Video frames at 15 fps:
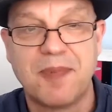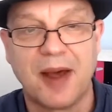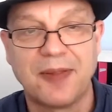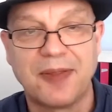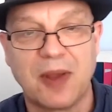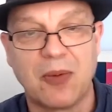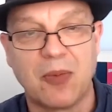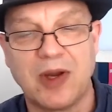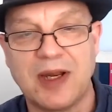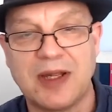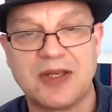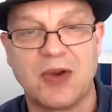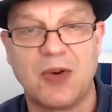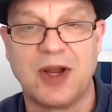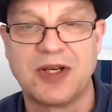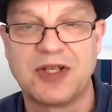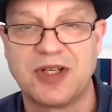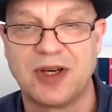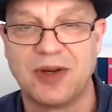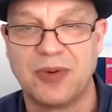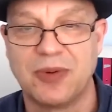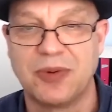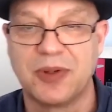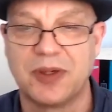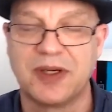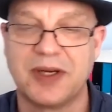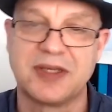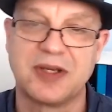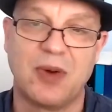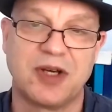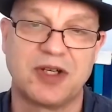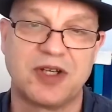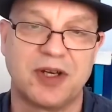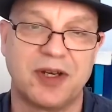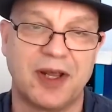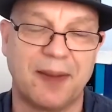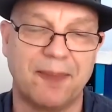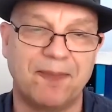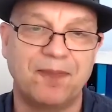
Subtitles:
we need to question. We would need to question that.